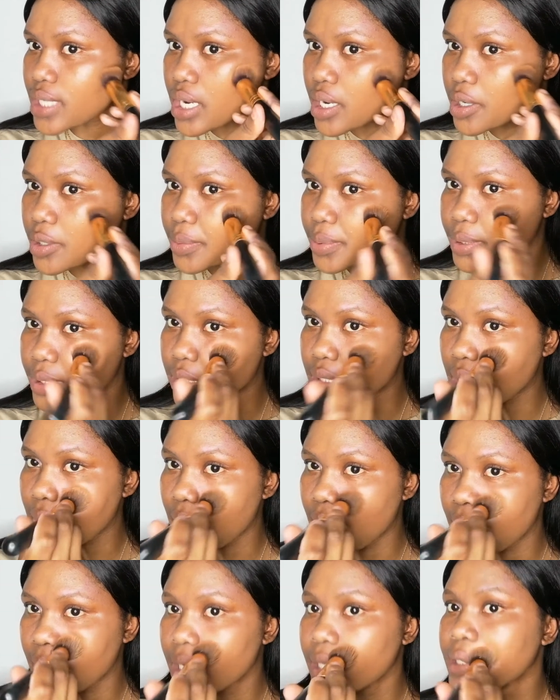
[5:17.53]
I hope you
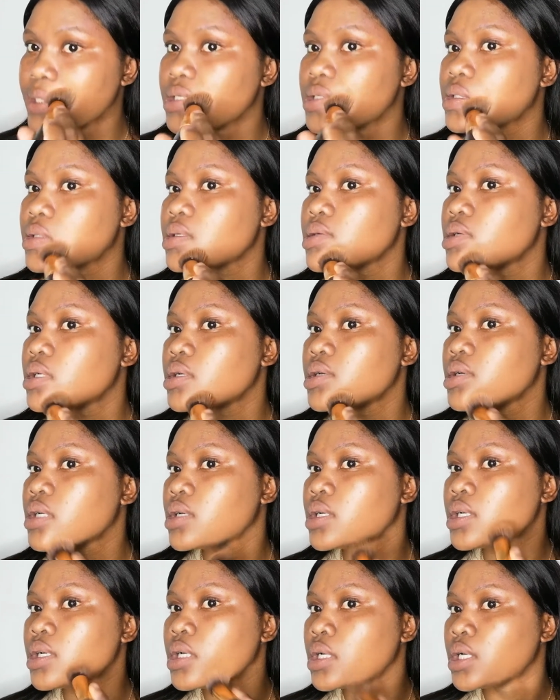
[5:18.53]
guys...
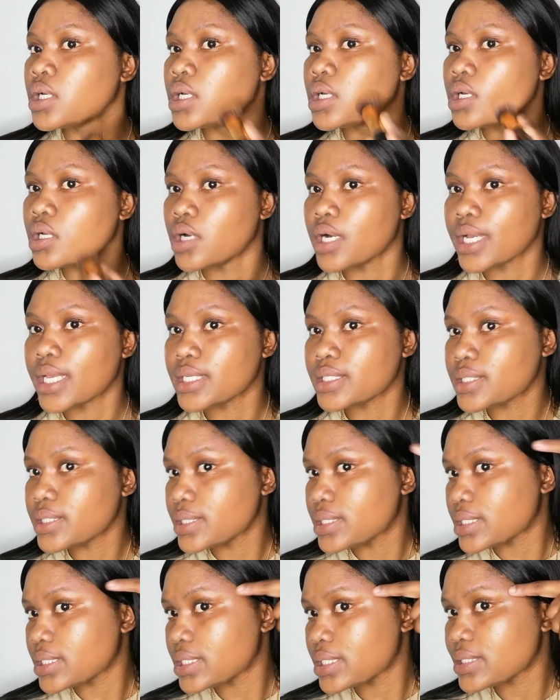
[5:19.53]
Okay, so
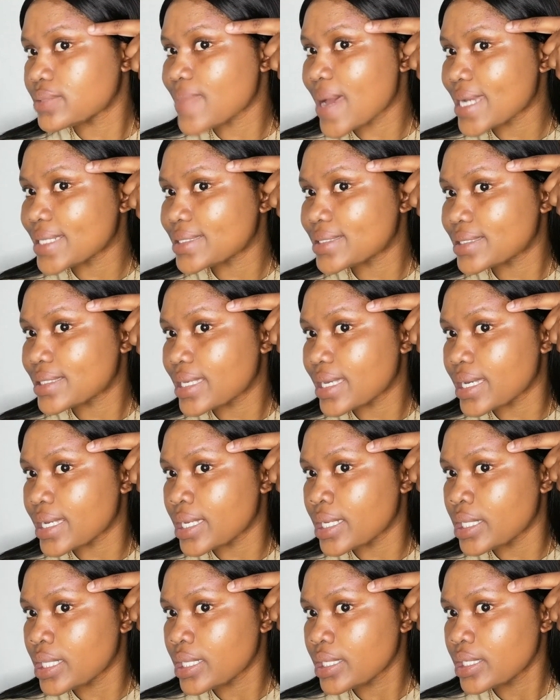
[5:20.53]
this is my
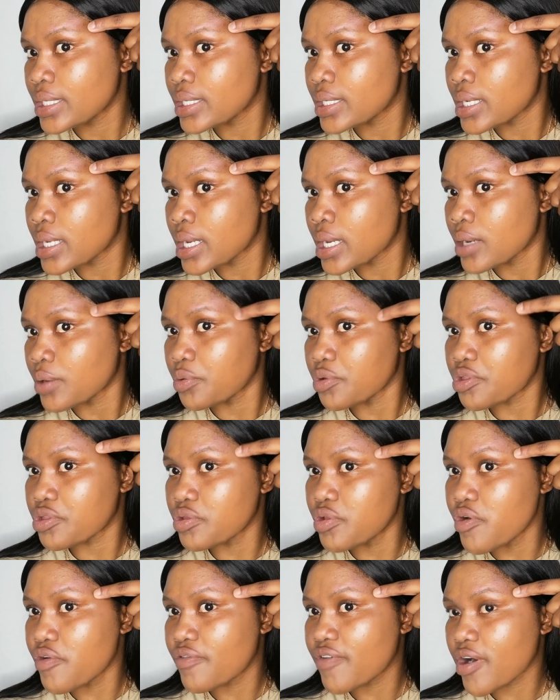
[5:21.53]
skin with
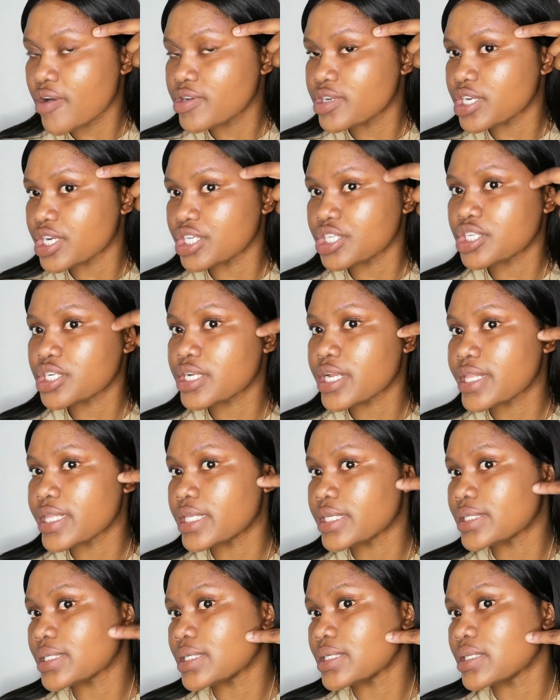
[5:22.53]
no foundation, and
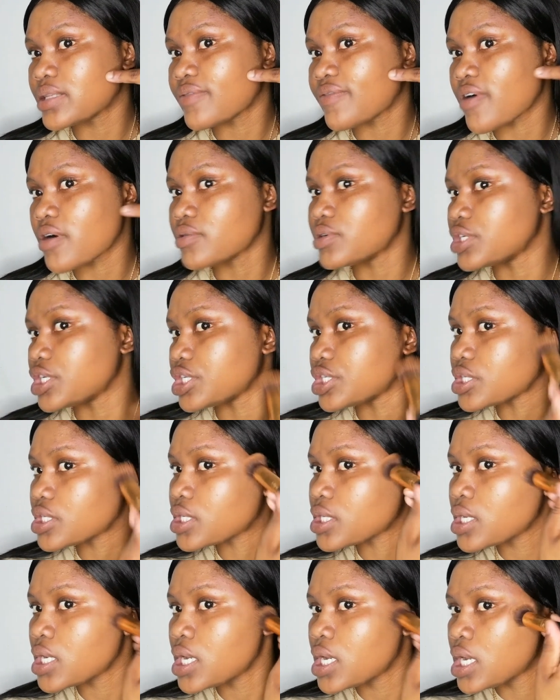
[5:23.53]
this is the
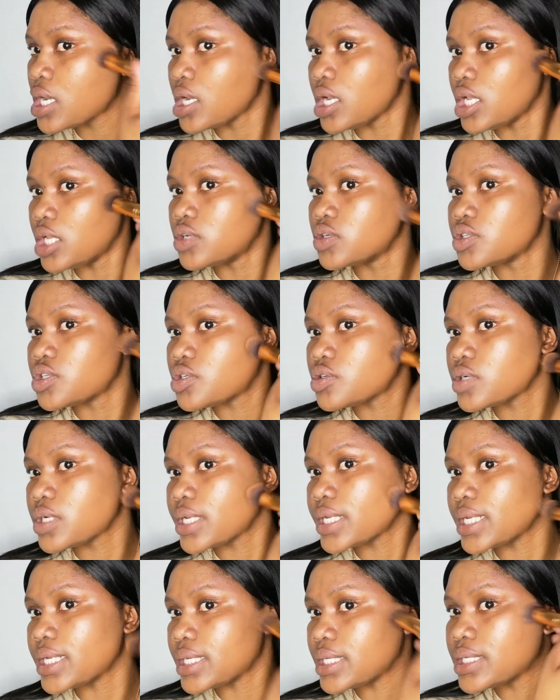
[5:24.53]
foundation.
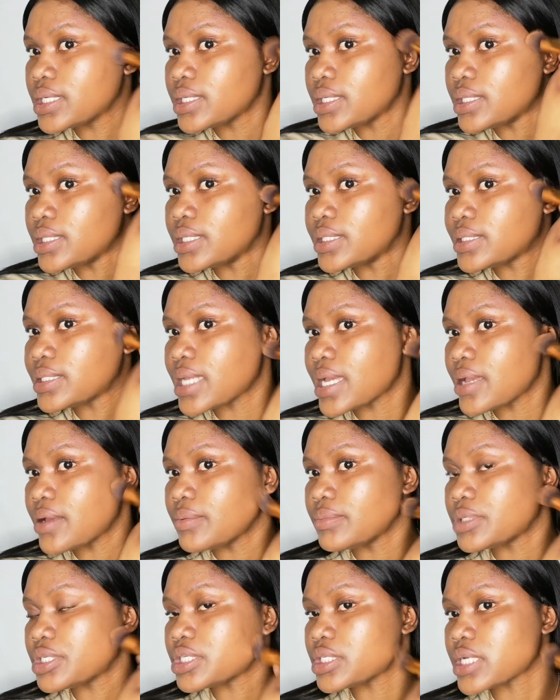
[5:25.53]
Literally the
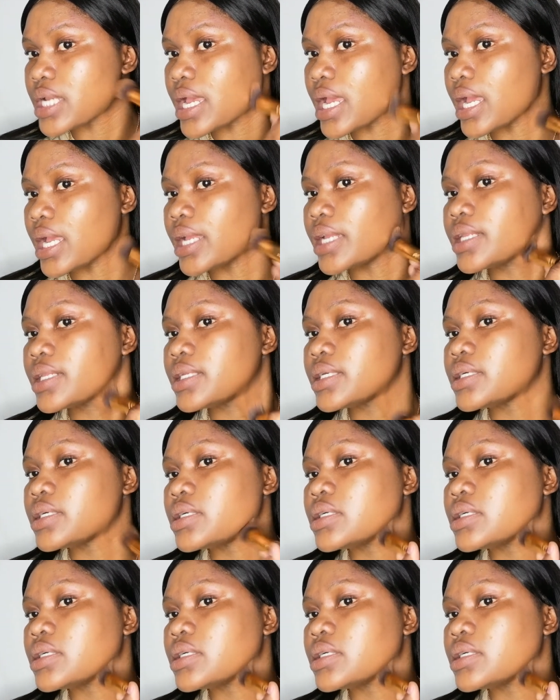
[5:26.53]
same shade.